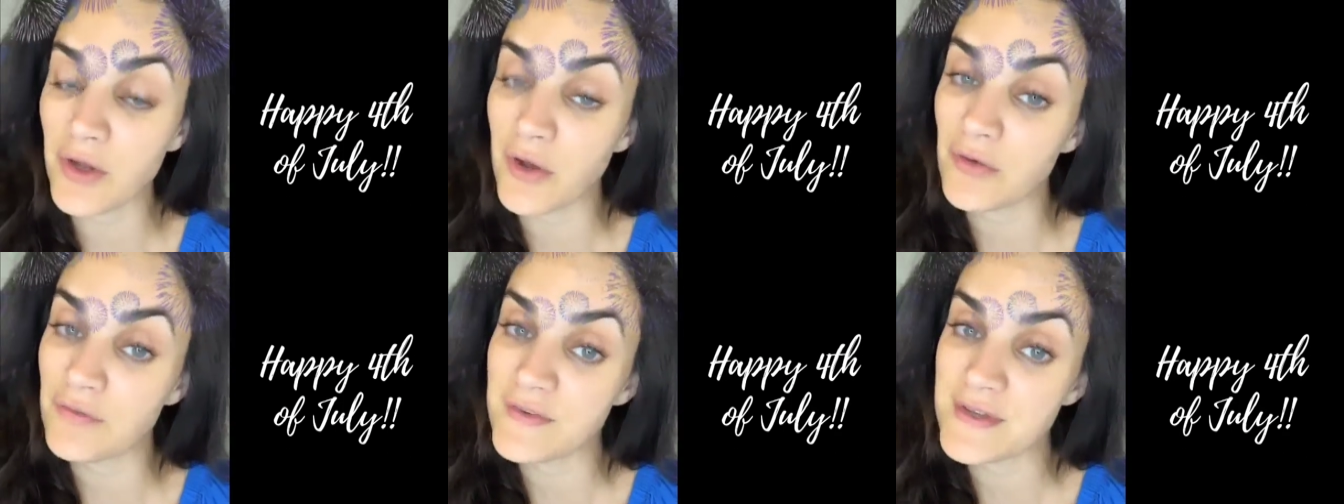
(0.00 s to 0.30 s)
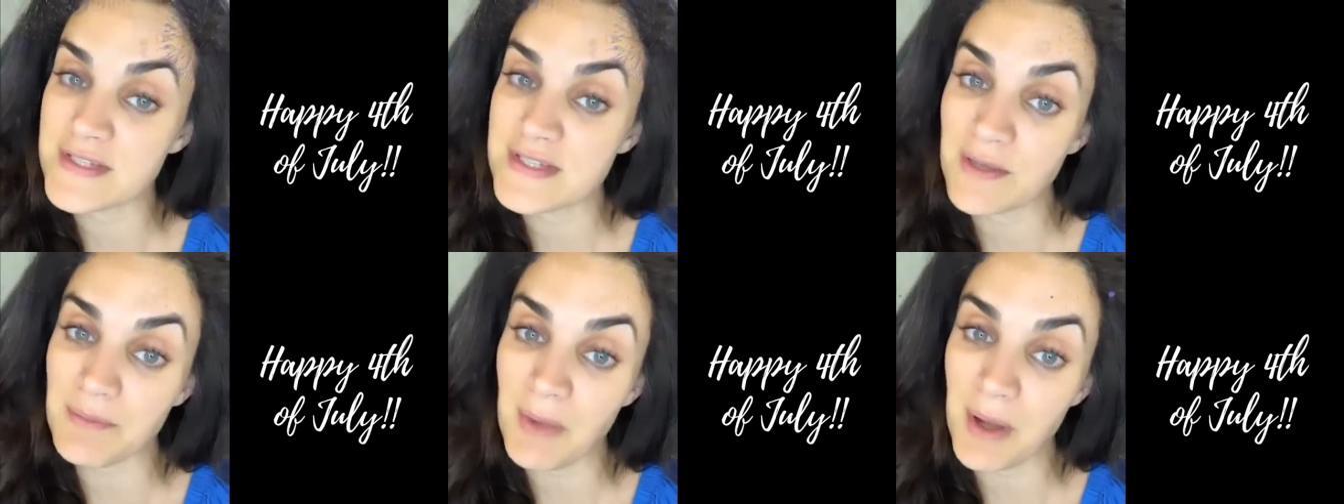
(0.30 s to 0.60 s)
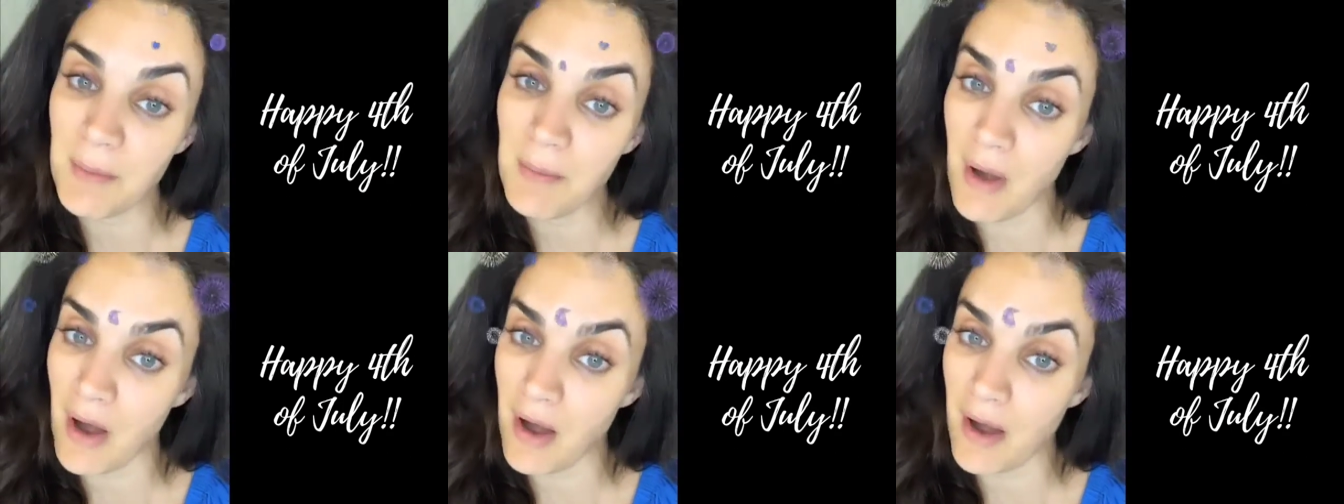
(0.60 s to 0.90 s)
visit my
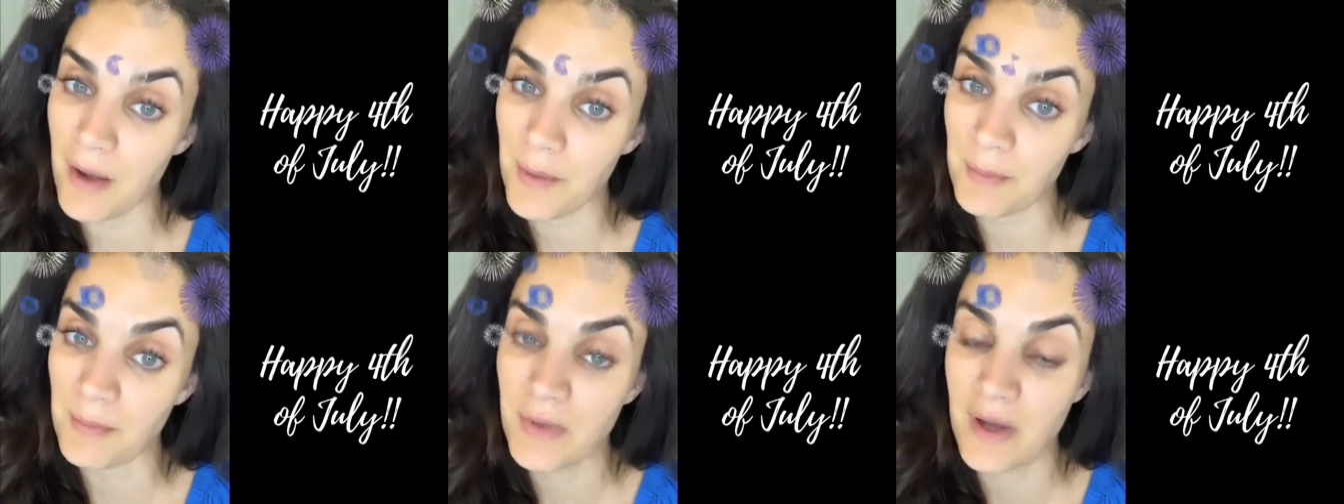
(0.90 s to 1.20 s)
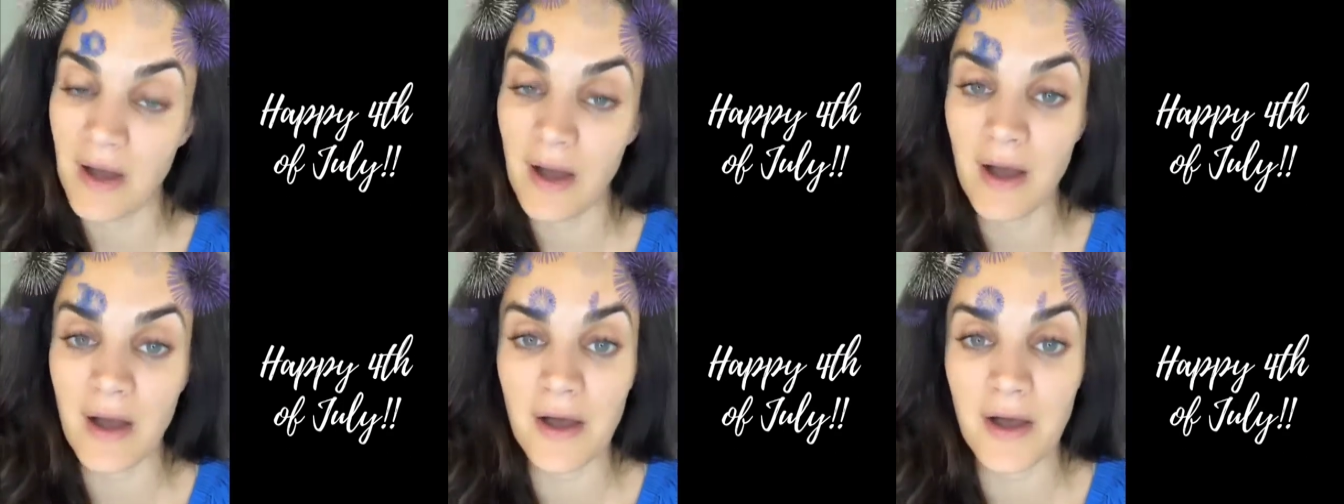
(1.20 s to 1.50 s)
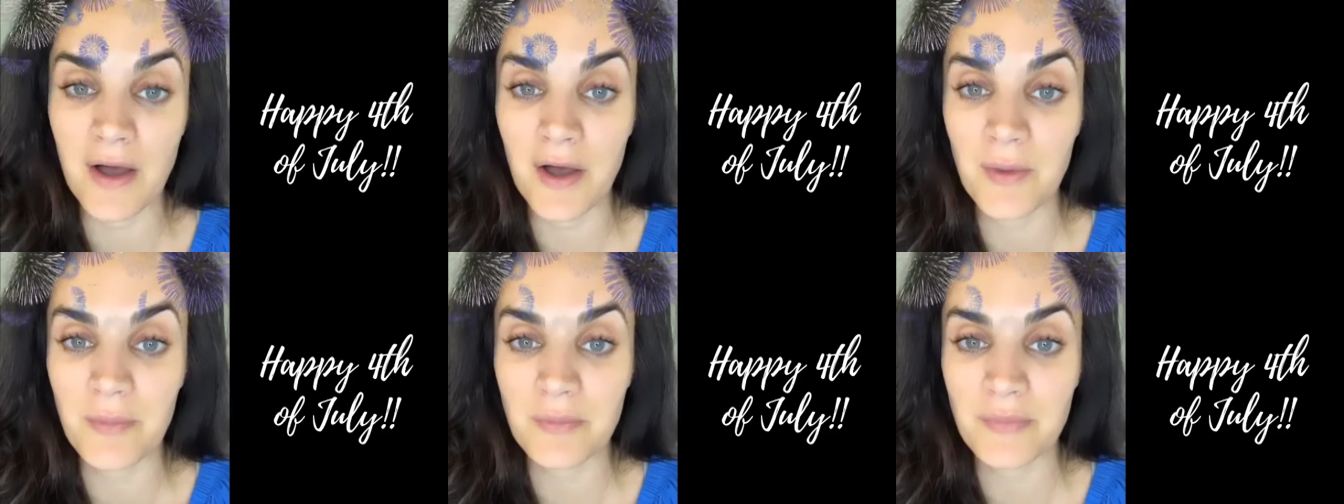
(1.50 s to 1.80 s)
mom
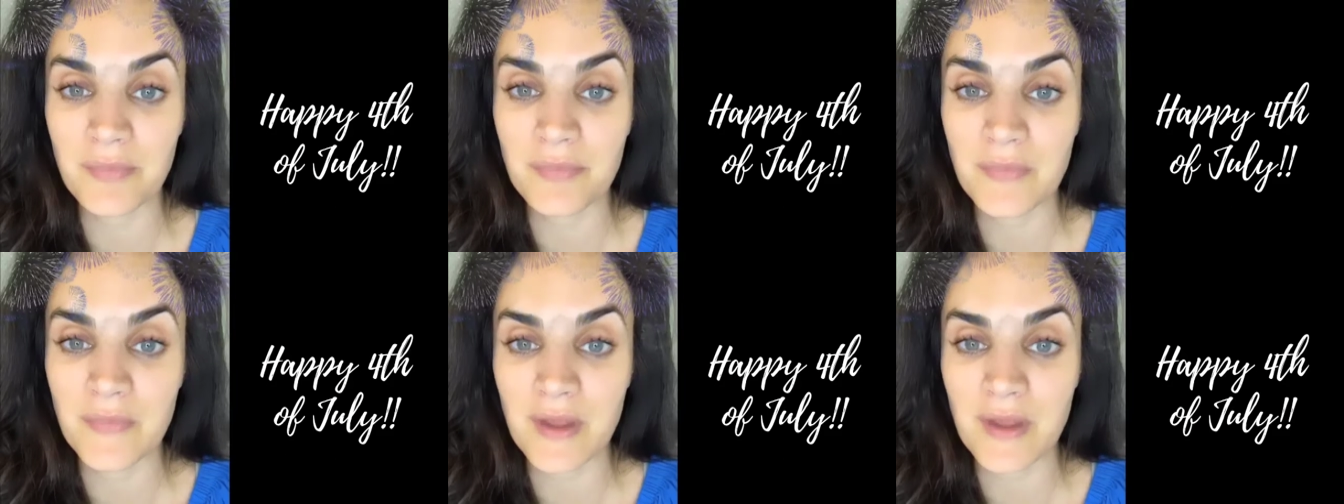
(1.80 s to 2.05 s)
um,